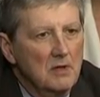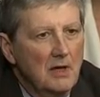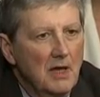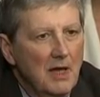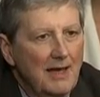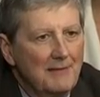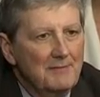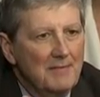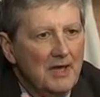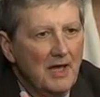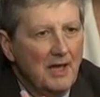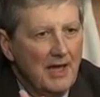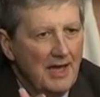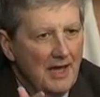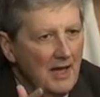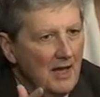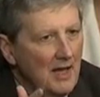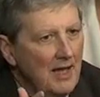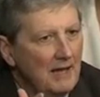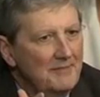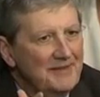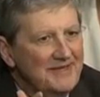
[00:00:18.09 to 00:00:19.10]
I was. I,
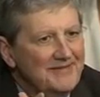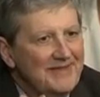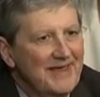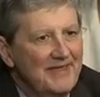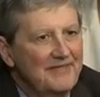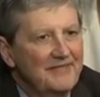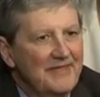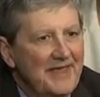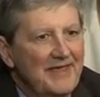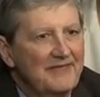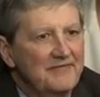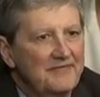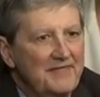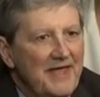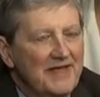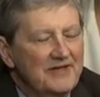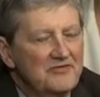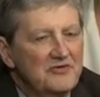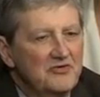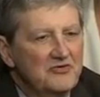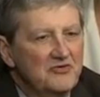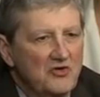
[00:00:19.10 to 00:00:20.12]
I mean, was that, appointed... that,
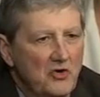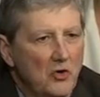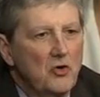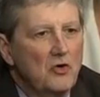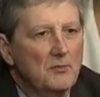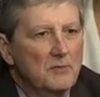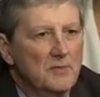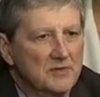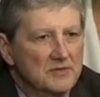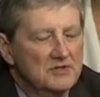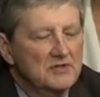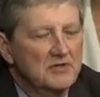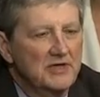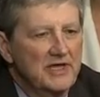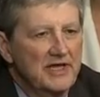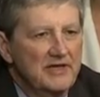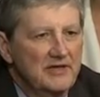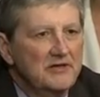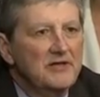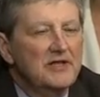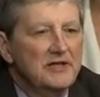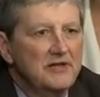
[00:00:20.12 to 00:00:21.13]
that determined,
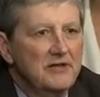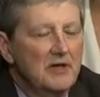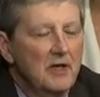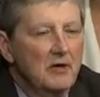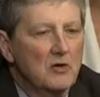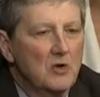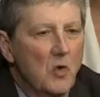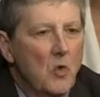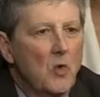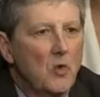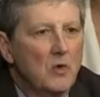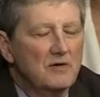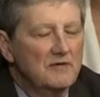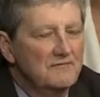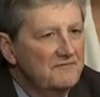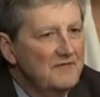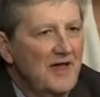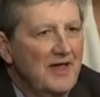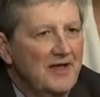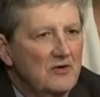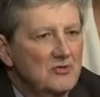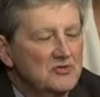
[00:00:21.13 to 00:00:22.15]
isn't it a court of
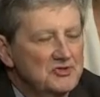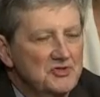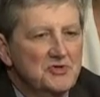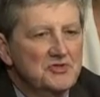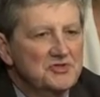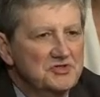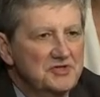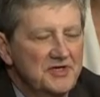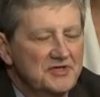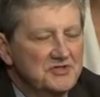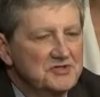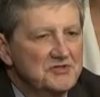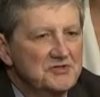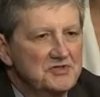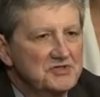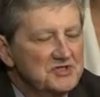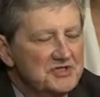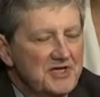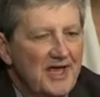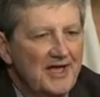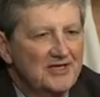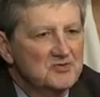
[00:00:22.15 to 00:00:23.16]
final jurisdiction
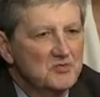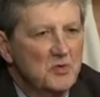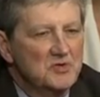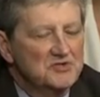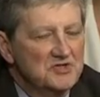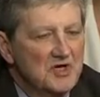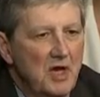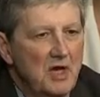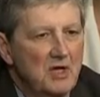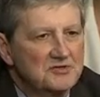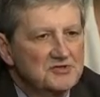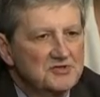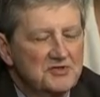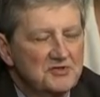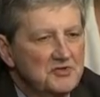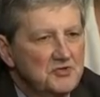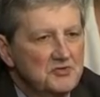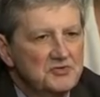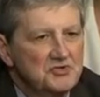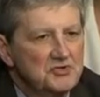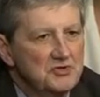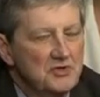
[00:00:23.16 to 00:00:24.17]
decides what's
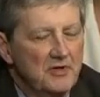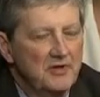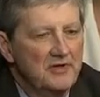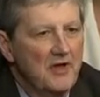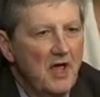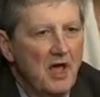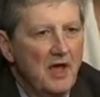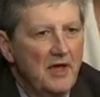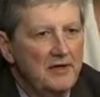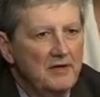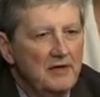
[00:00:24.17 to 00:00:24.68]
constitutional and not?